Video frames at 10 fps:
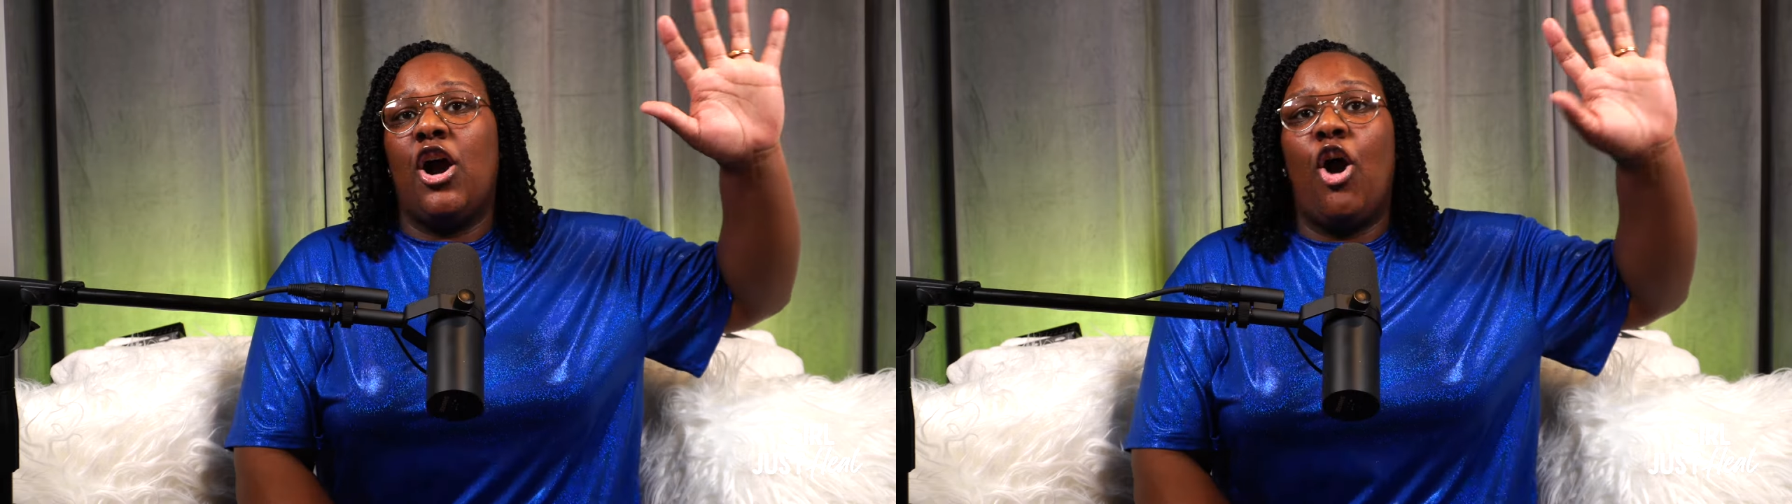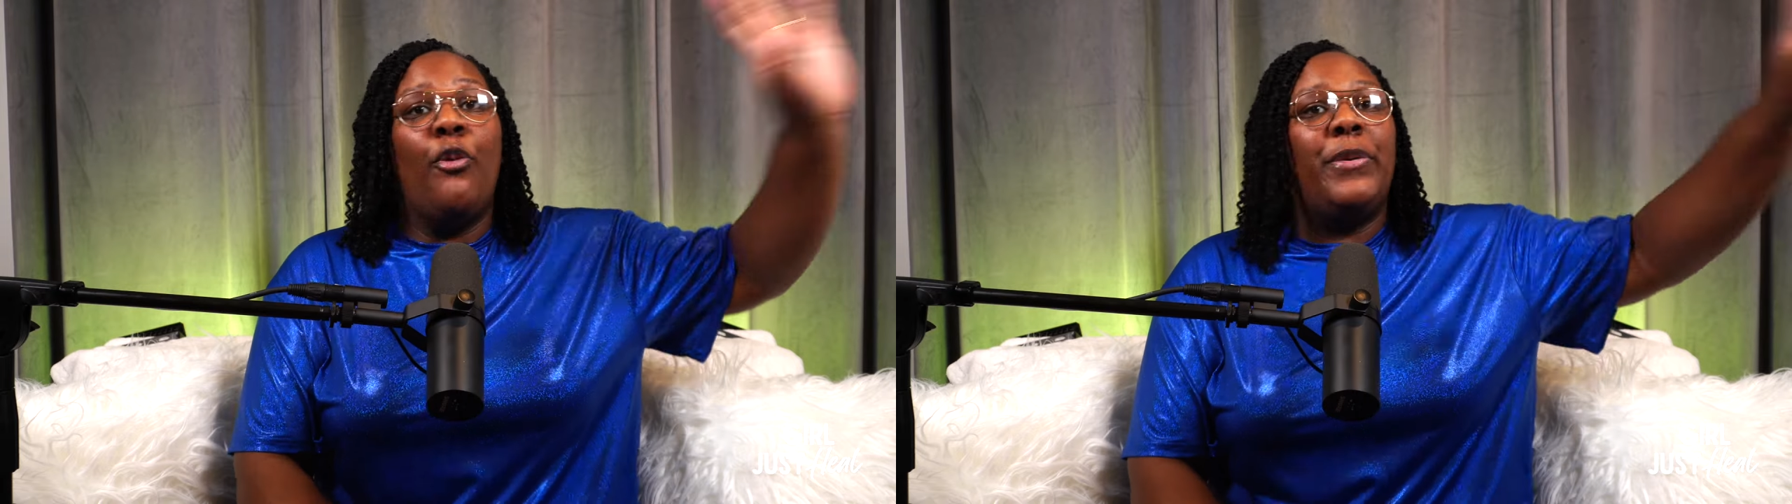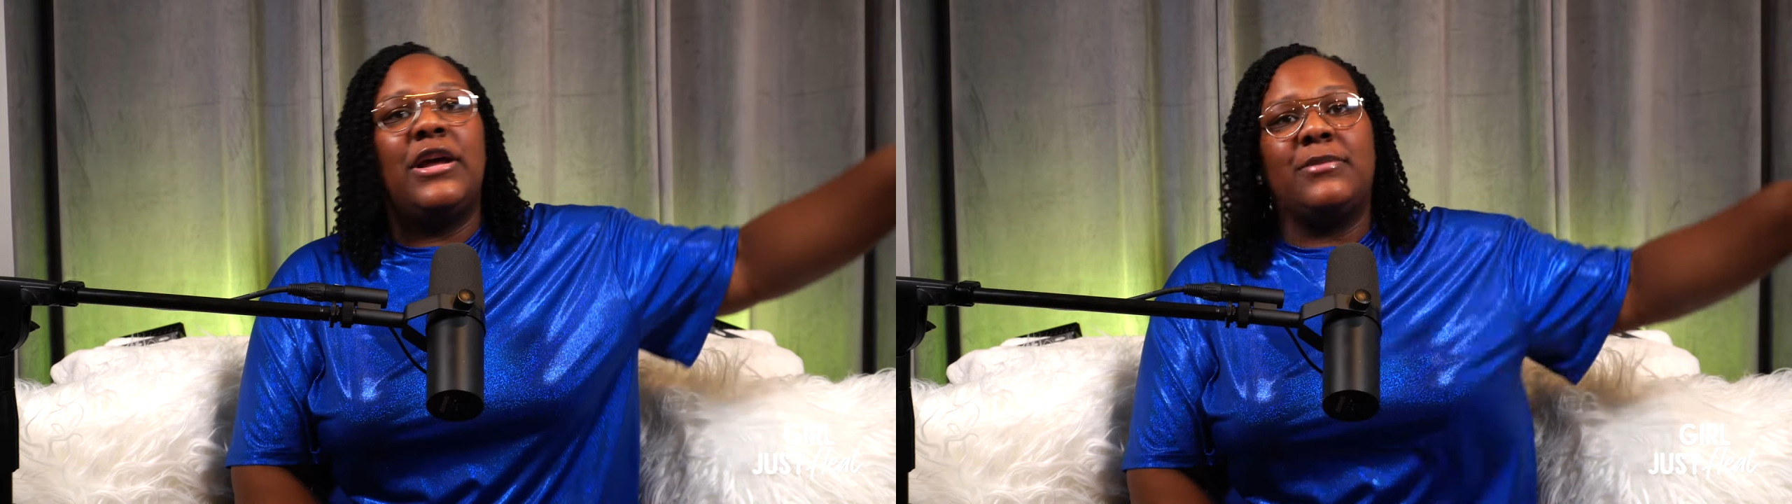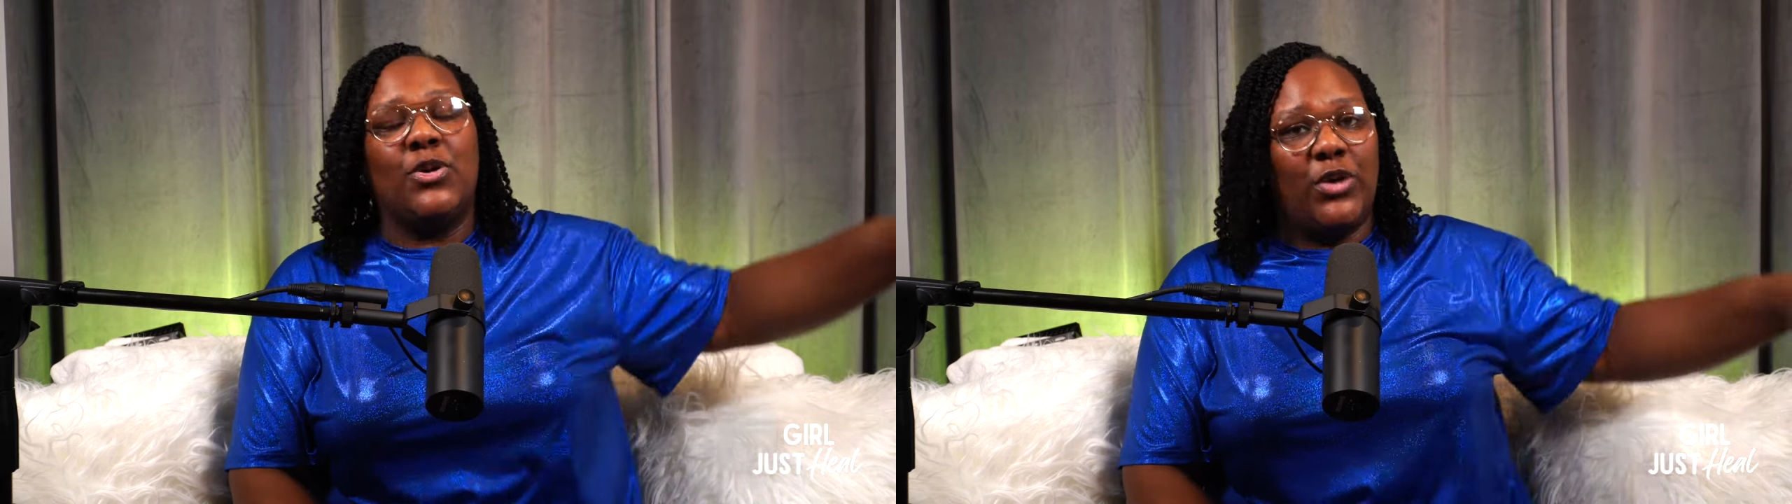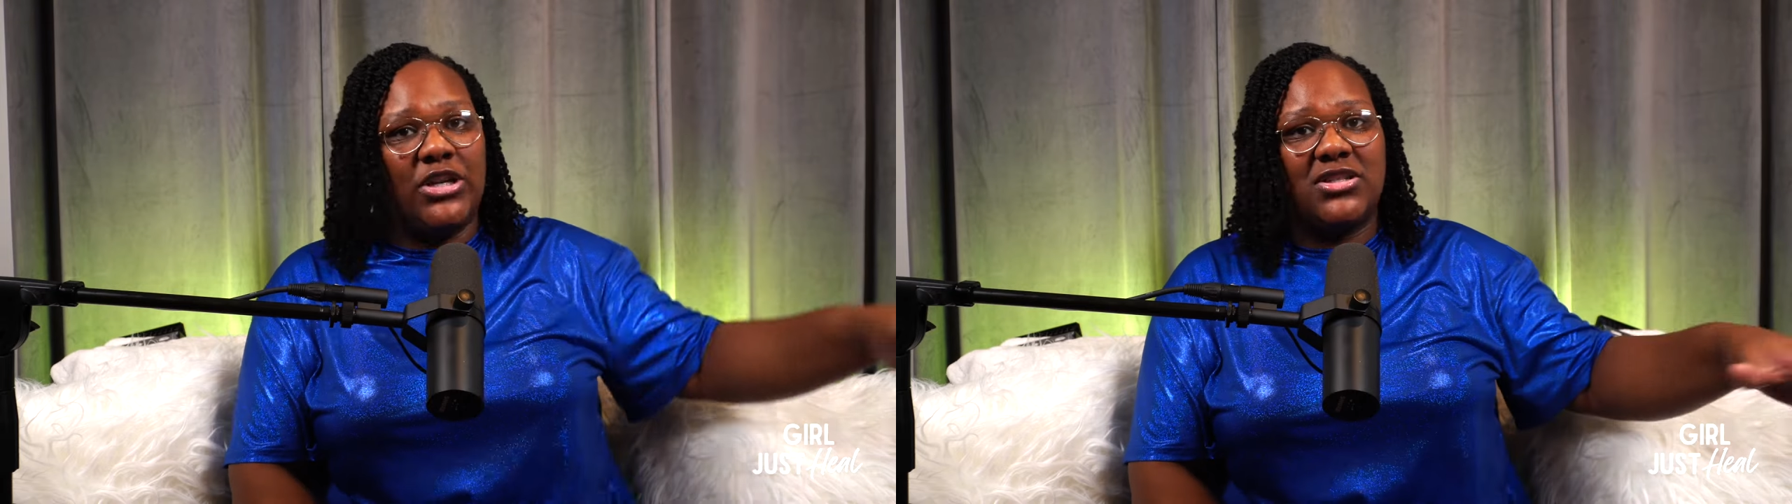open up
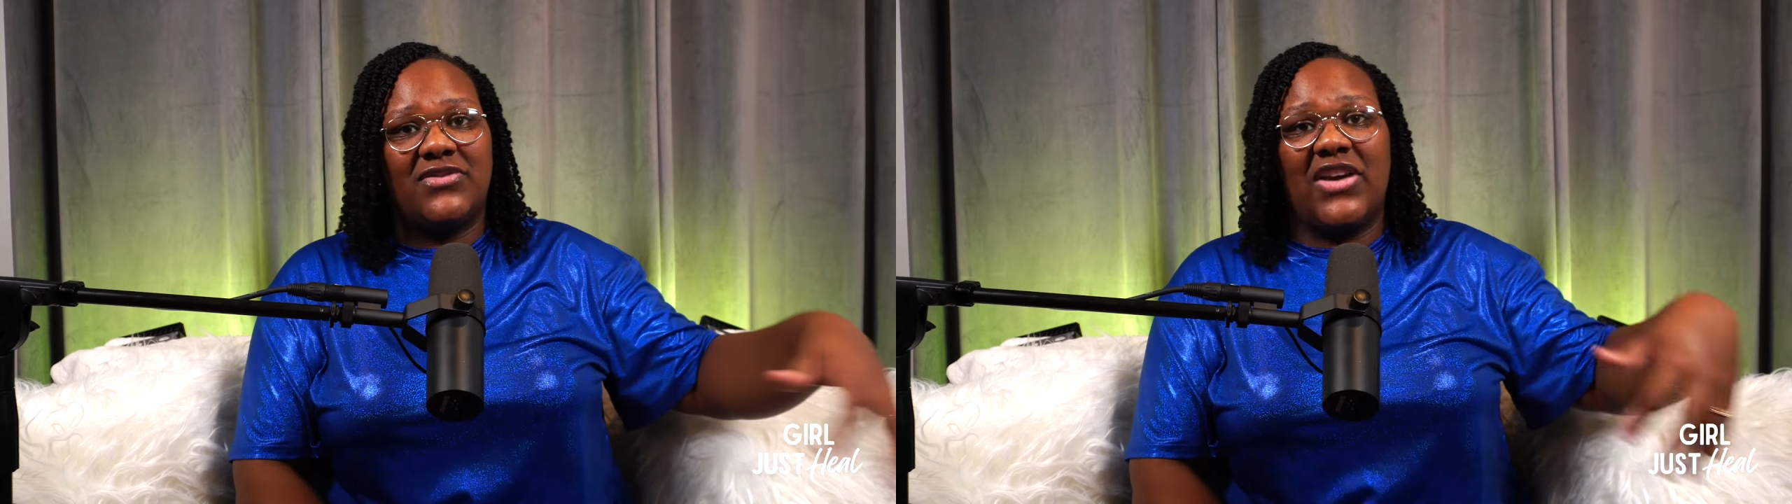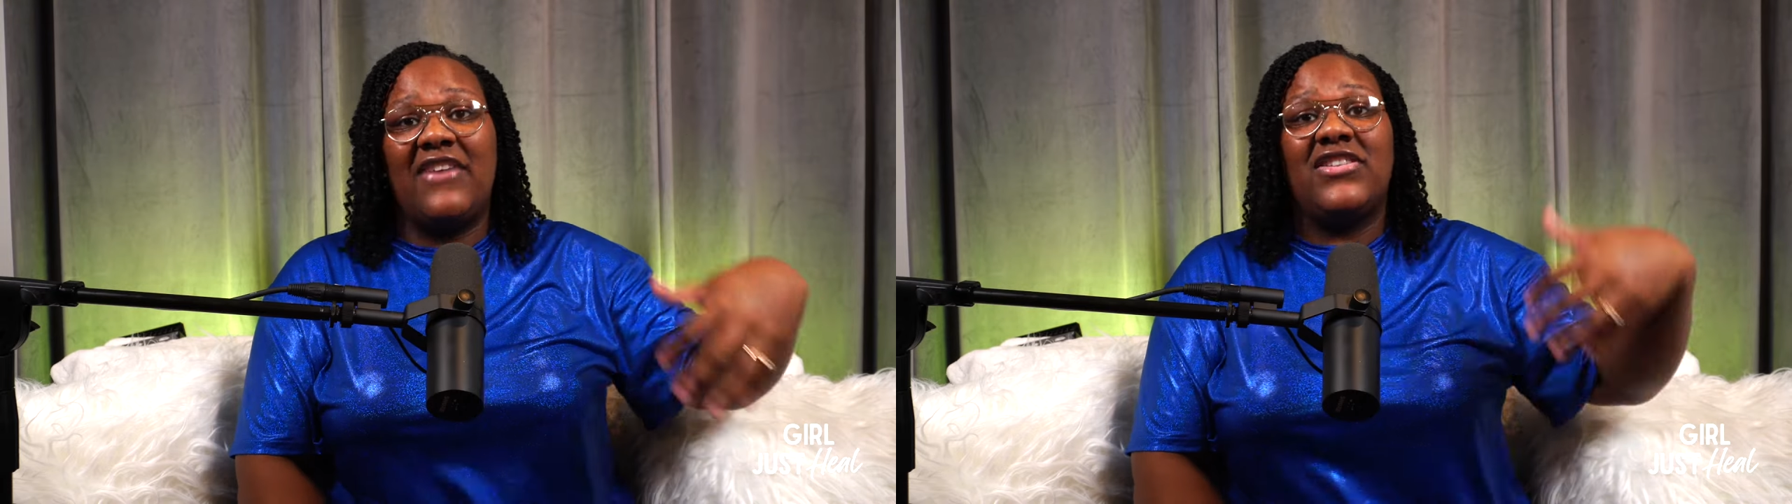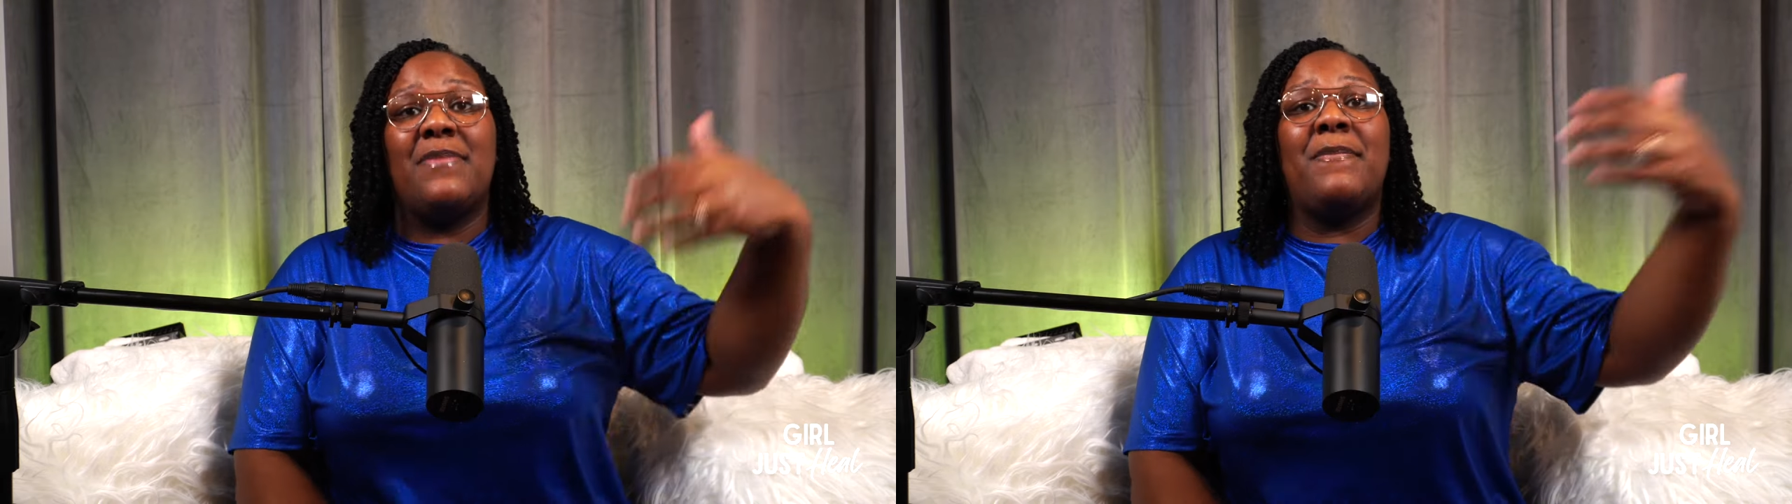the windows of heaven